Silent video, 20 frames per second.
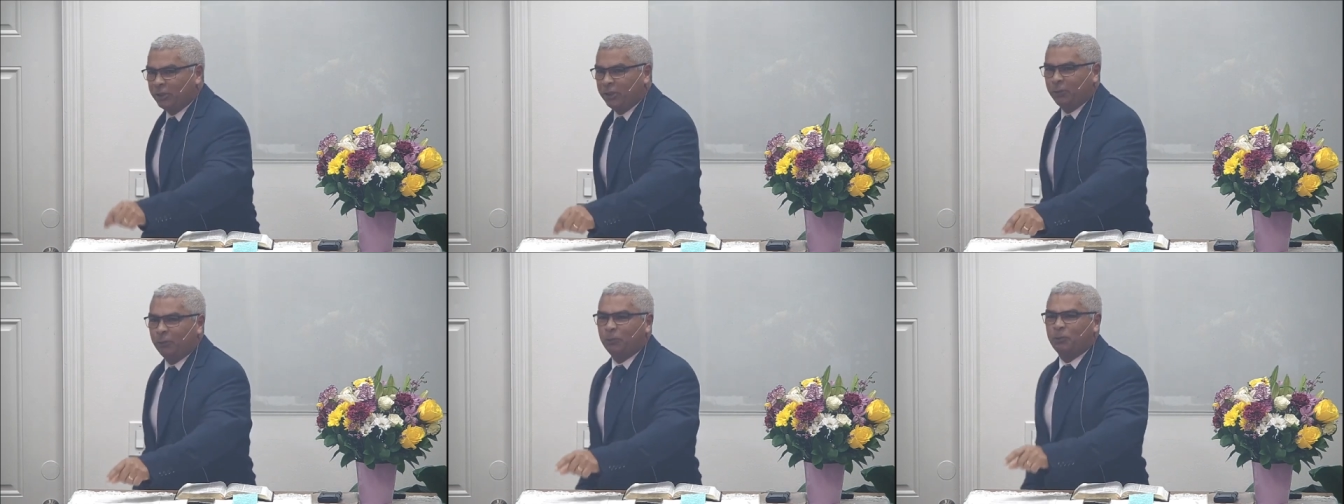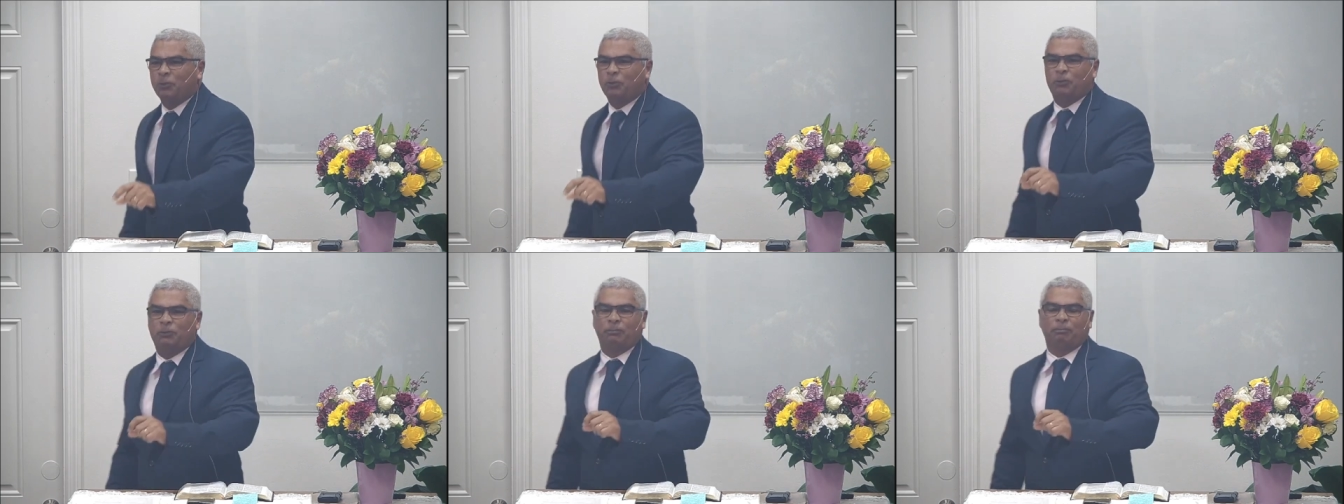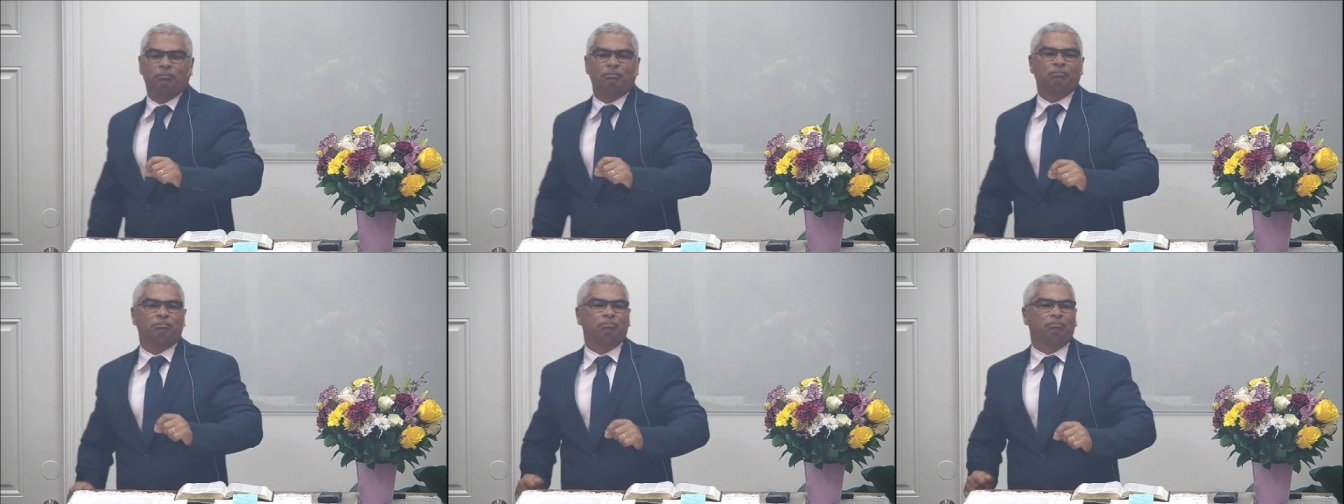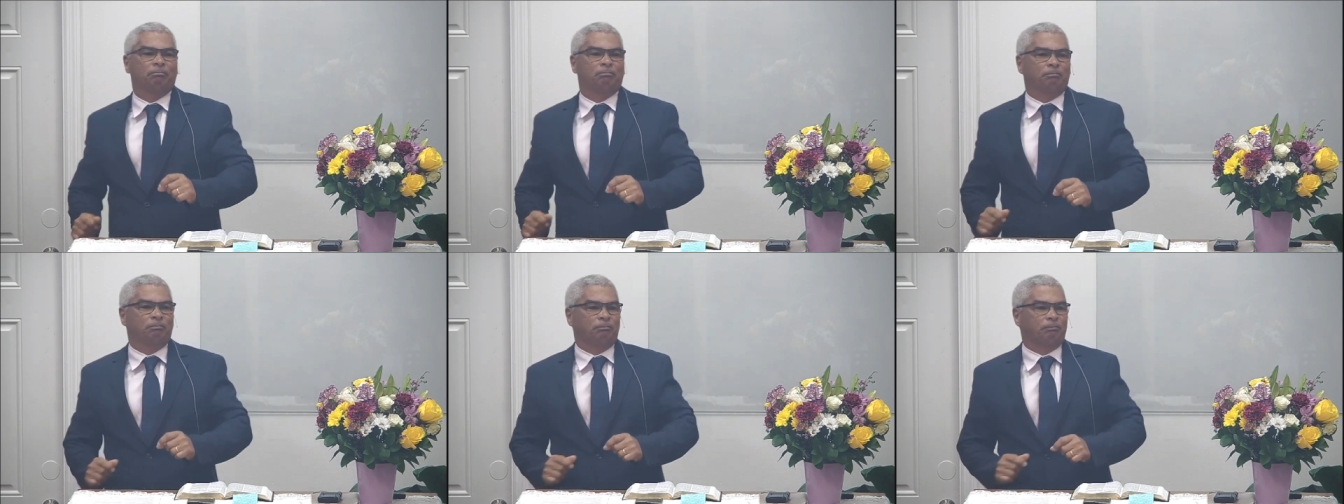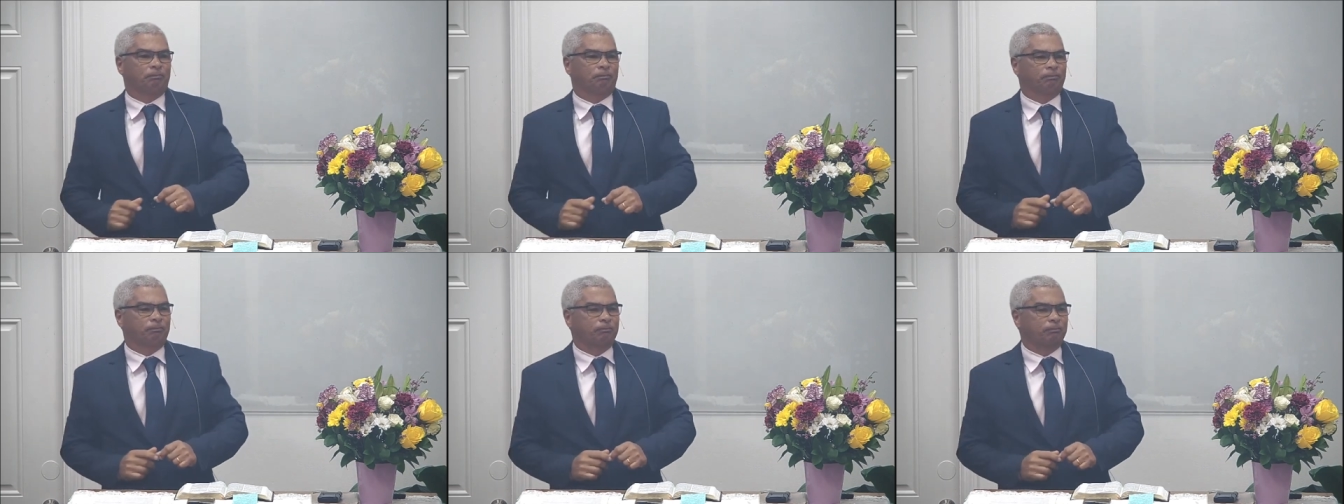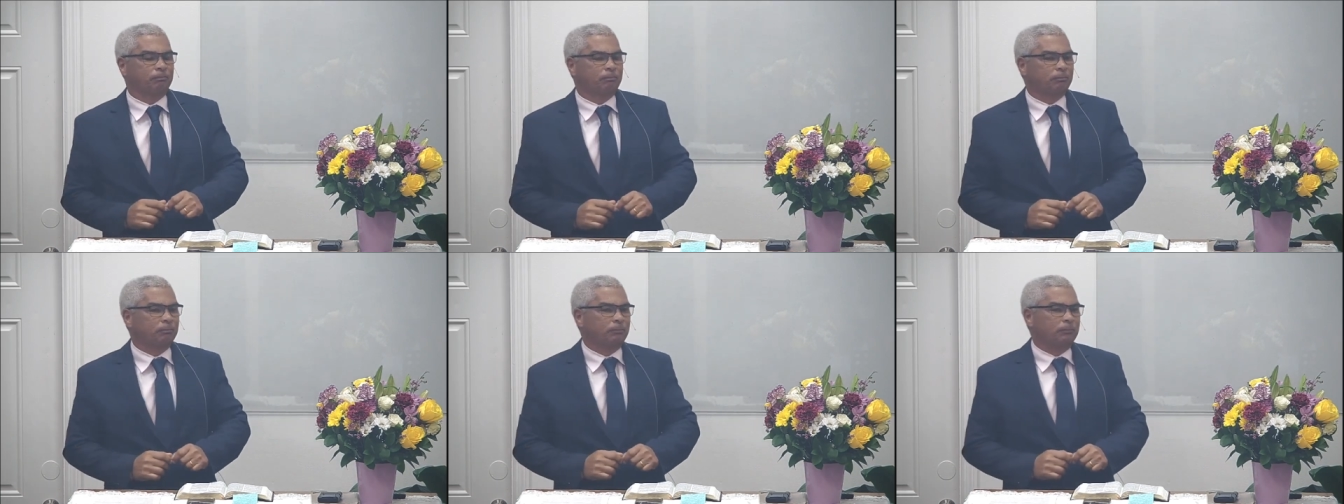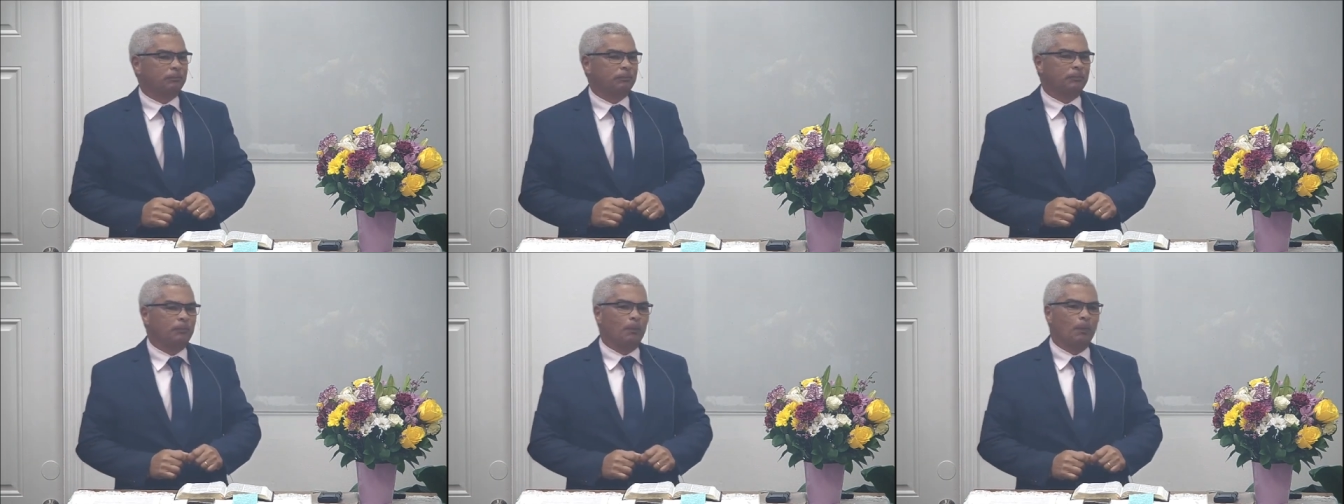before the man of
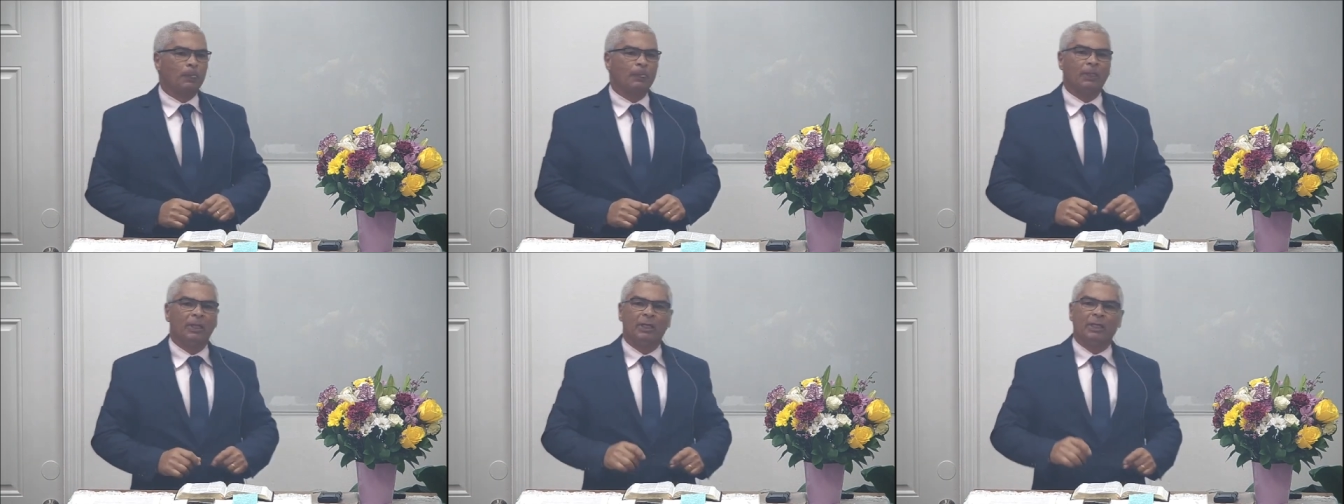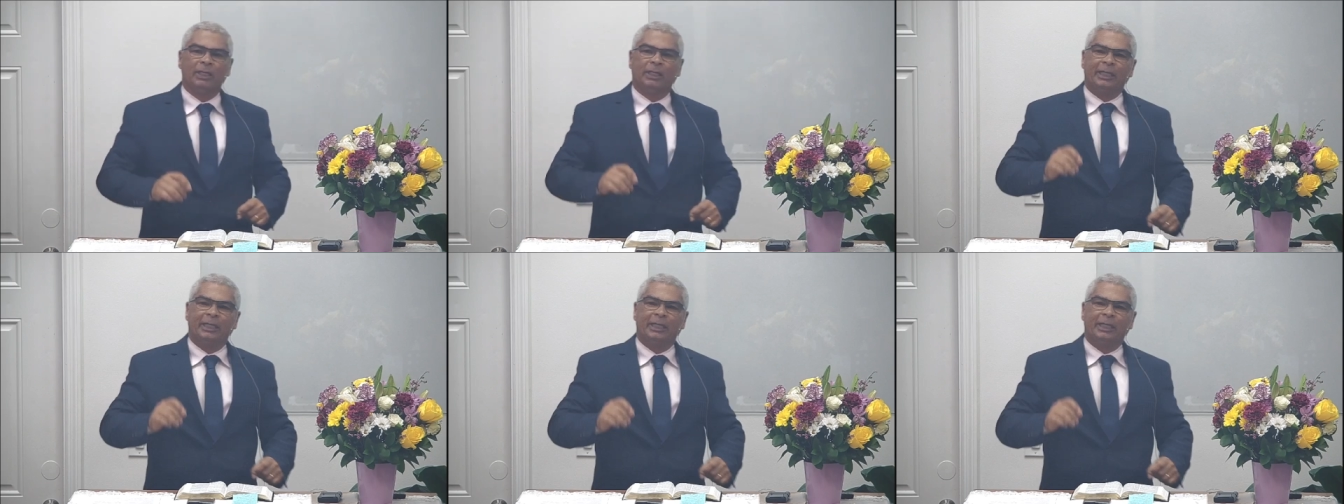God.